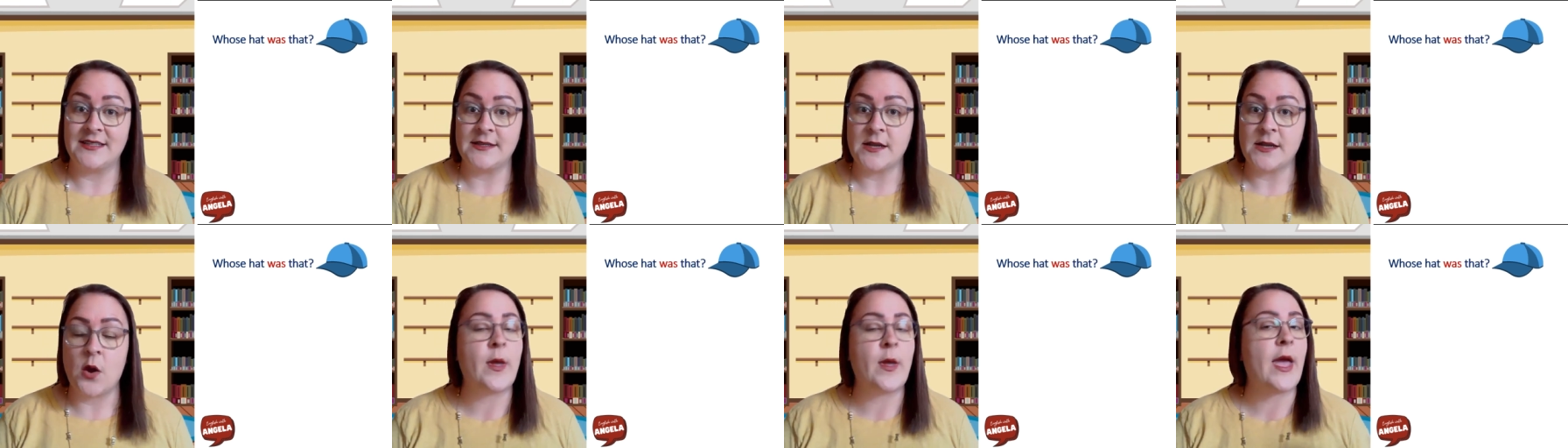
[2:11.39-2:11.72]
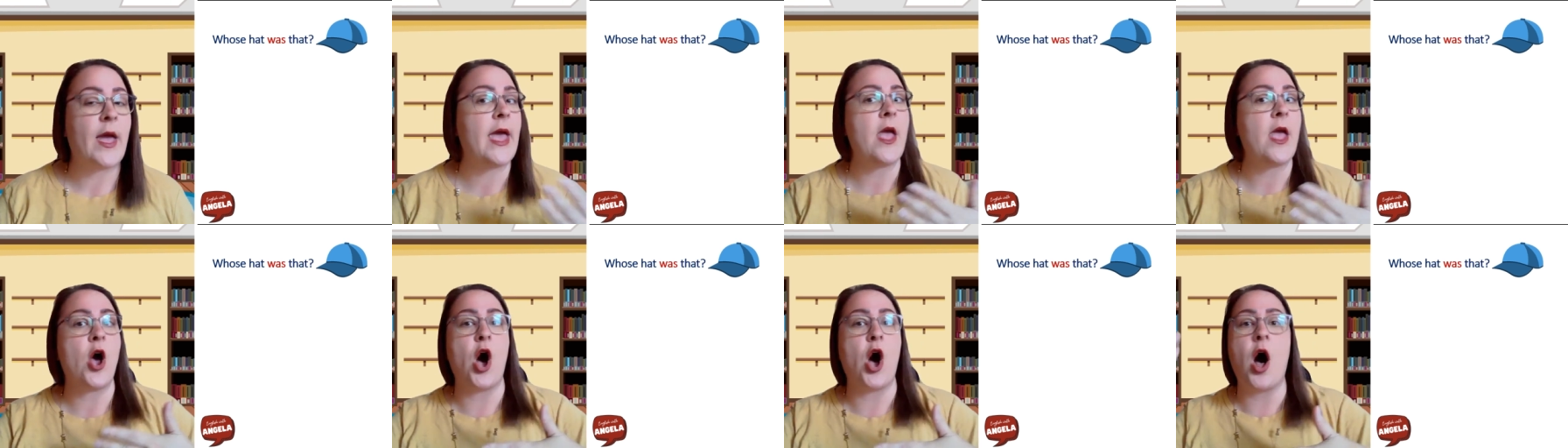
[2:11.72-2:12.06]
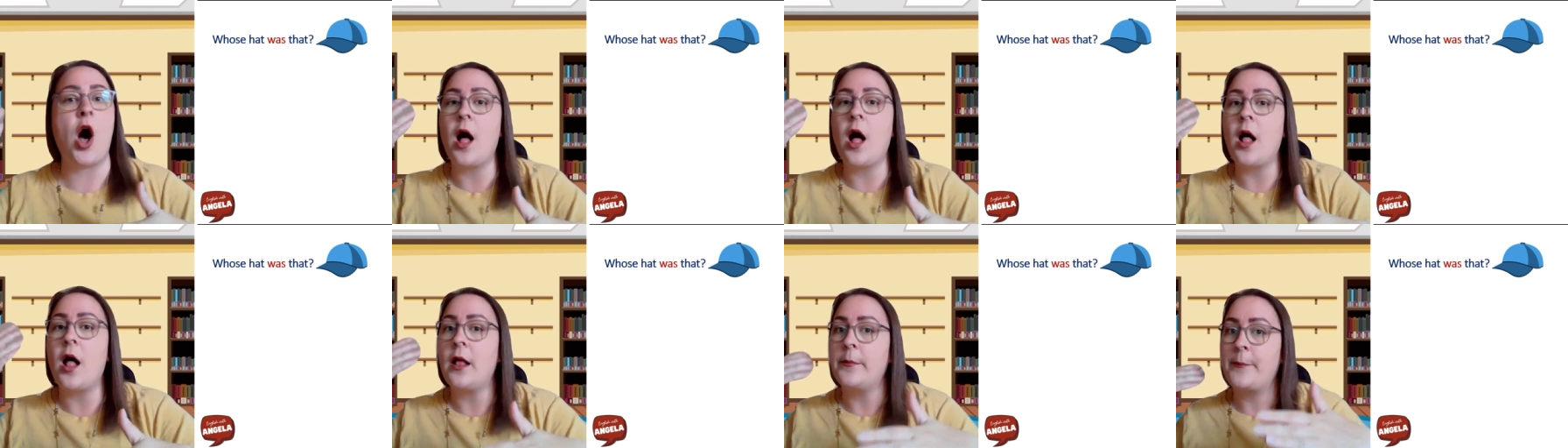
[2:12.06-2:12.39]
Okay,
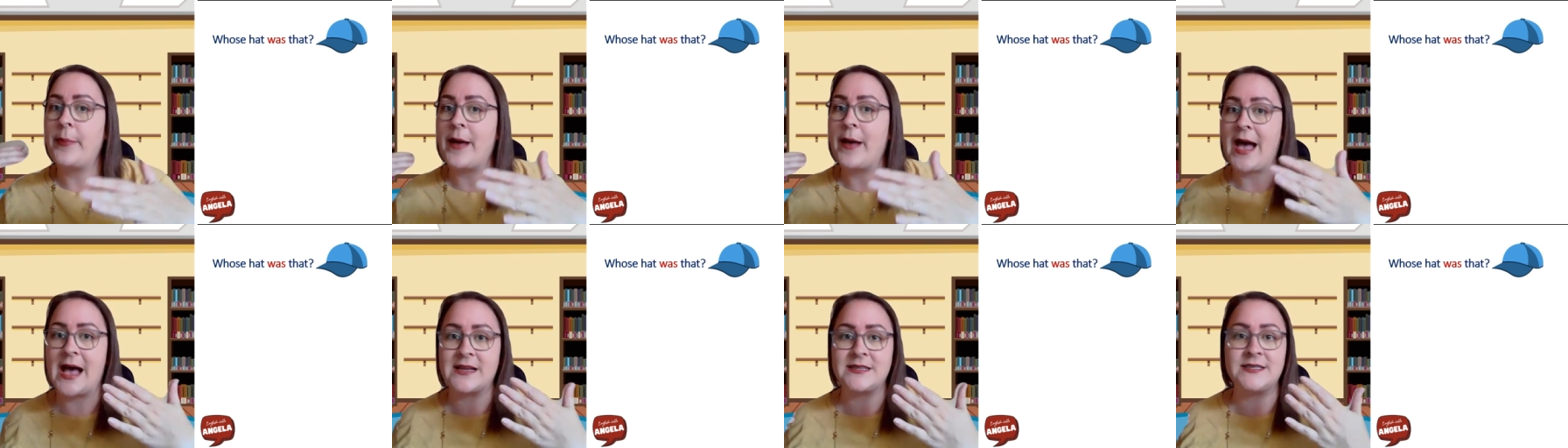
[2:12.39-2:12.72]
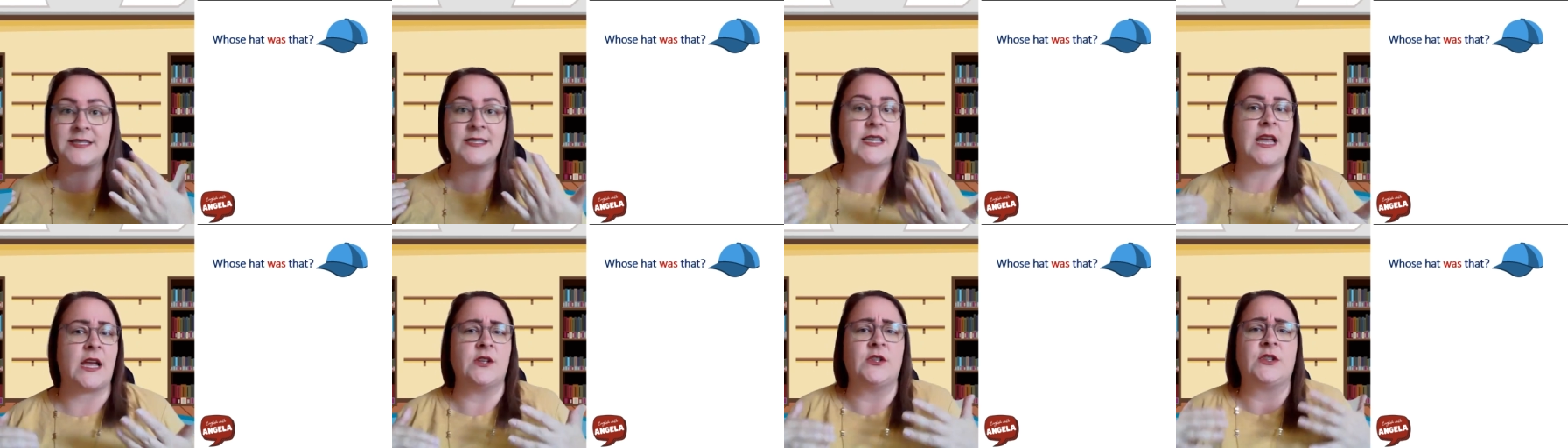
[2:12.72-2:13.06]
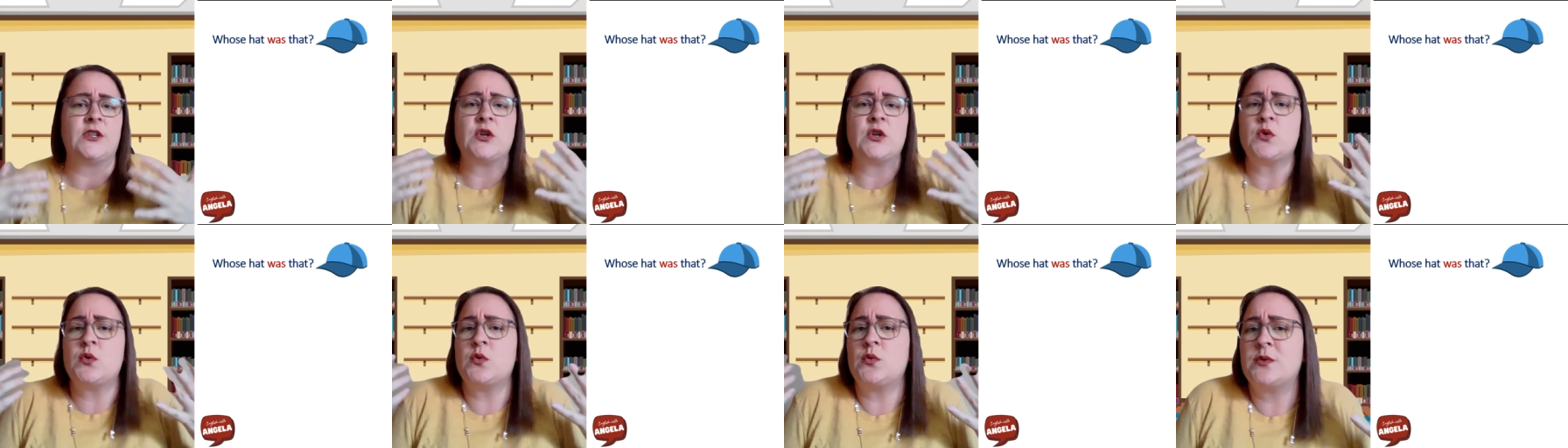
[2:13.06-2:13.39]
all past tense.
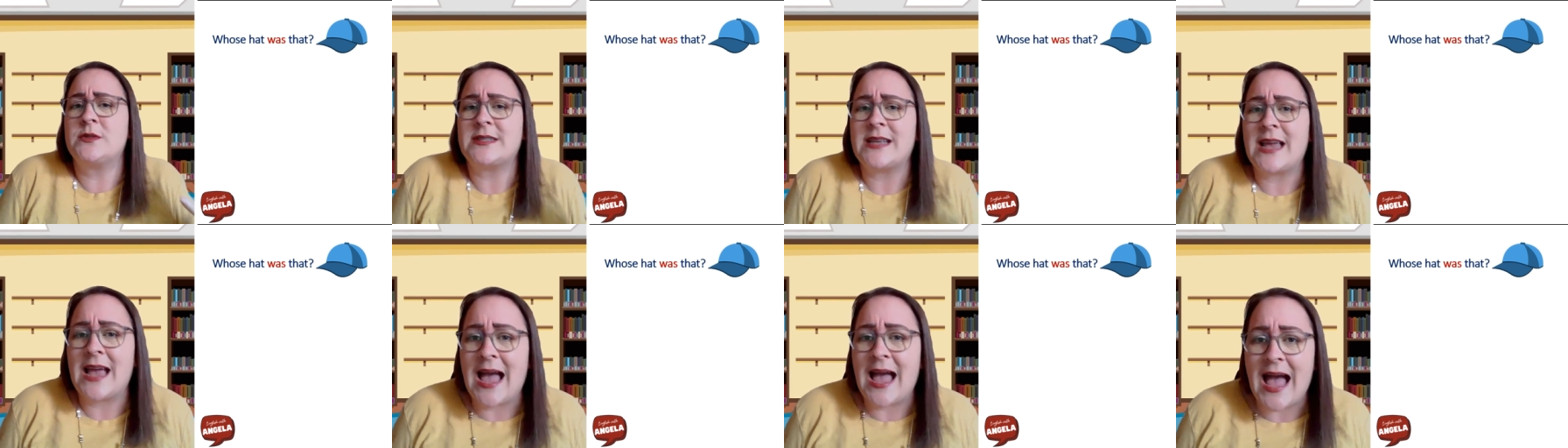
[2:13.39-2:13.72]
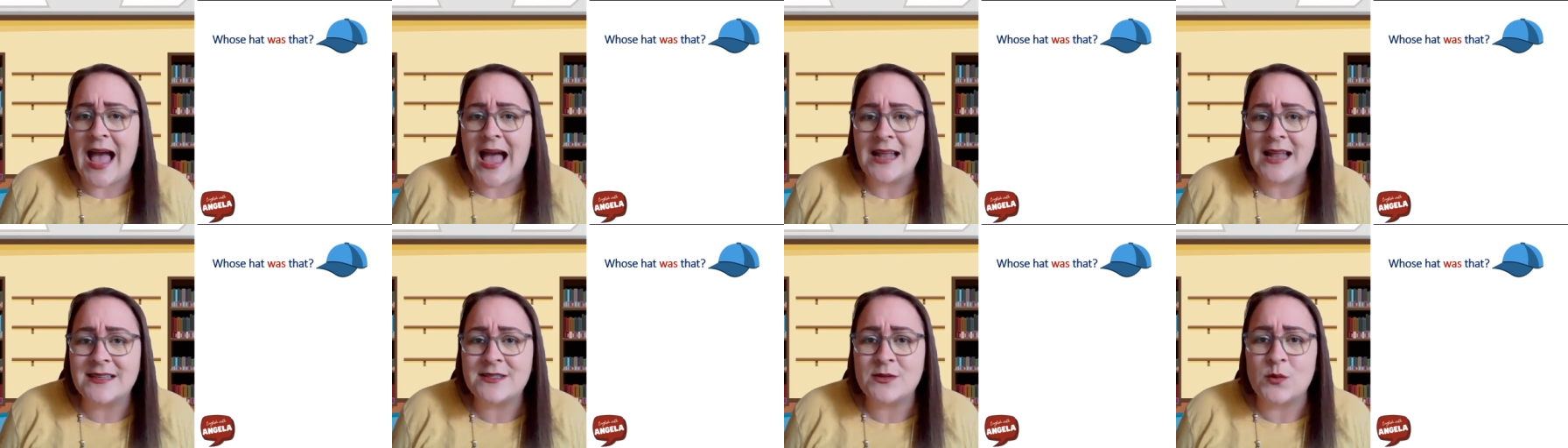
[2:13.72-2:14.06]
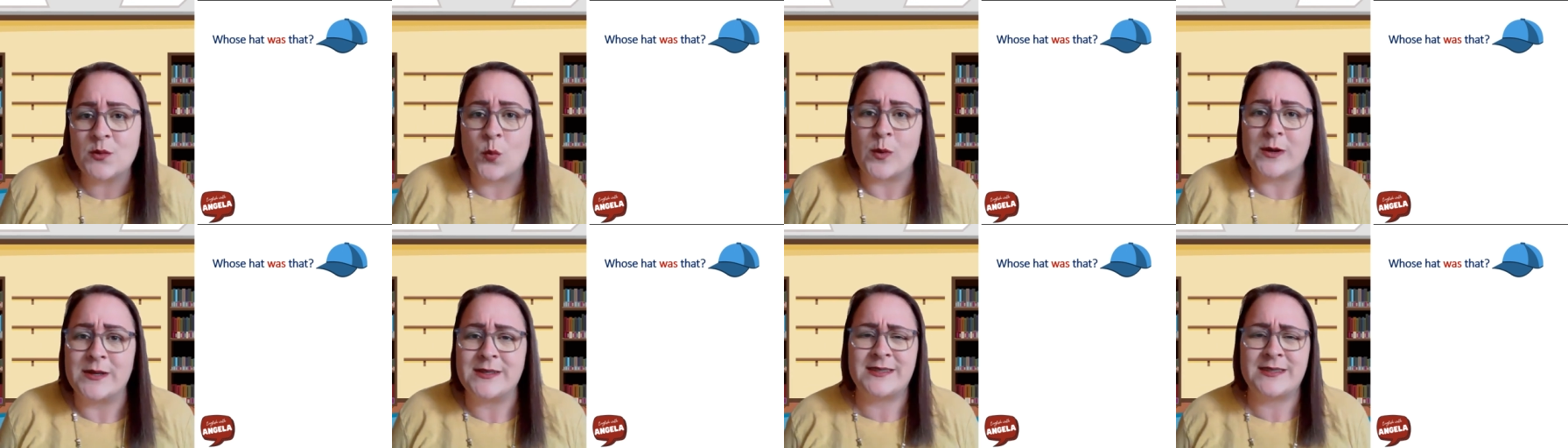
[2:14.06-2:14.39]
Whose hat
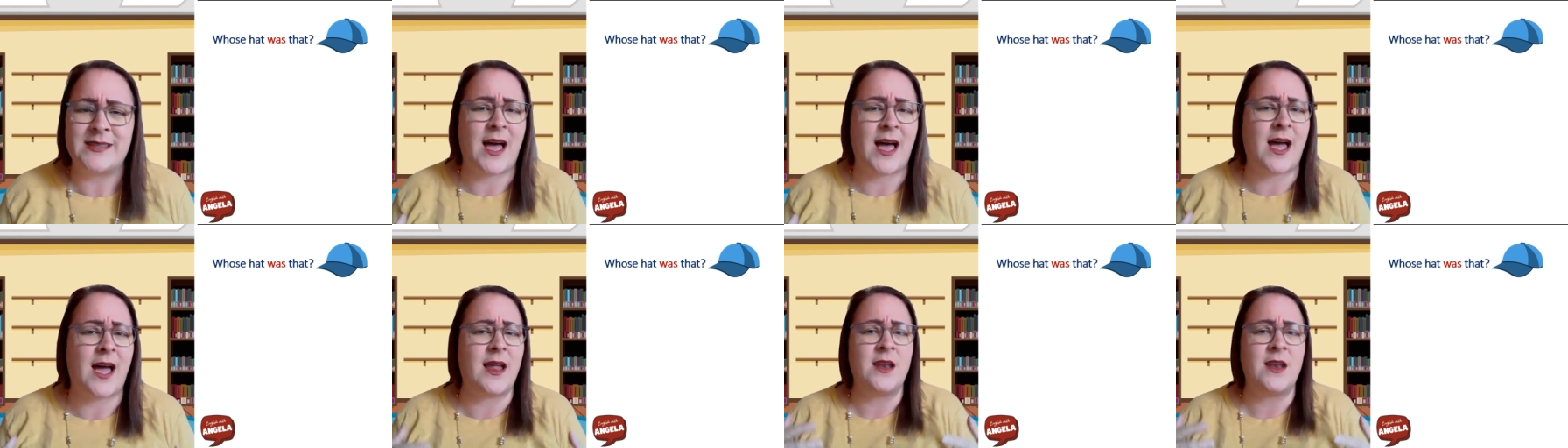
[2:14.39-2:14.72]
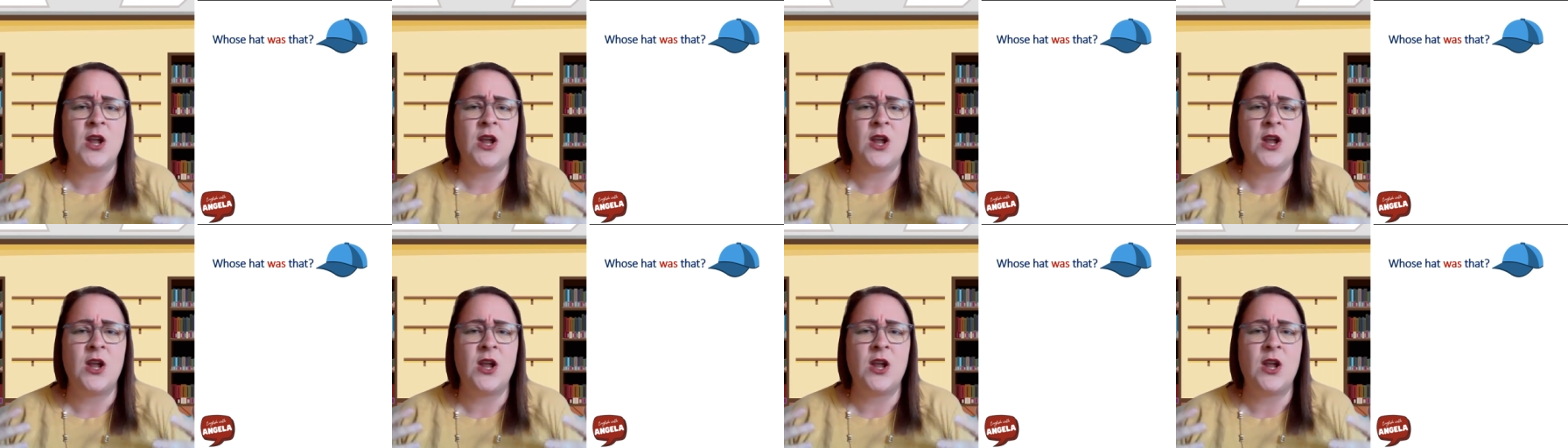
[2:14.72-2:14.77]
was that?